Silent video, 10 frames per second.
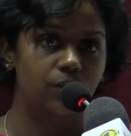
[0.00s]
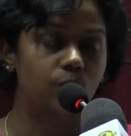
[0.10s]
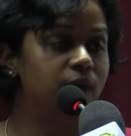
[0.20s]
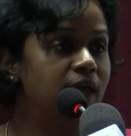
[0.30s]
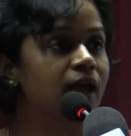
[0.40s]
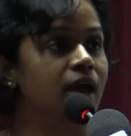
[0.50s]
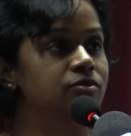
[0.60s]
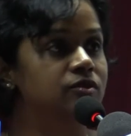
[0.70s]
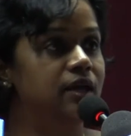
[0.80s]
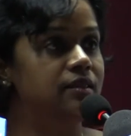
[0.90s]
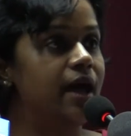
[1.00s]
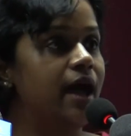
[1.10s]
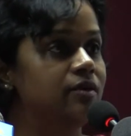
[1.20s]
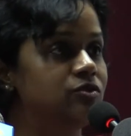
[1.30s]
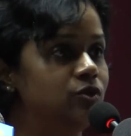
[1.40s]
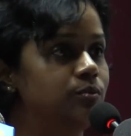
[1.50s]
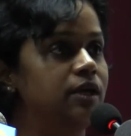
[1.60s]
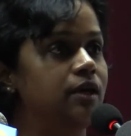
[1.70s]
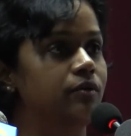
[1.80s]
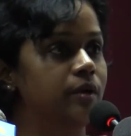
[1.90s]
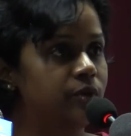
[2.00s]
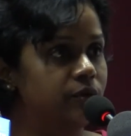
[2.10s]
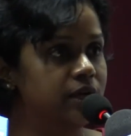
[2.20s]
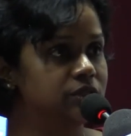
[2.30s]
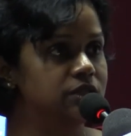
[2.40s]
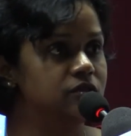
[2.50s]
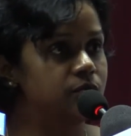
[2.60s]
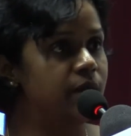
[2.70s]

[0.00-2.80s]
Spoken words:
We have said there has to be a reparations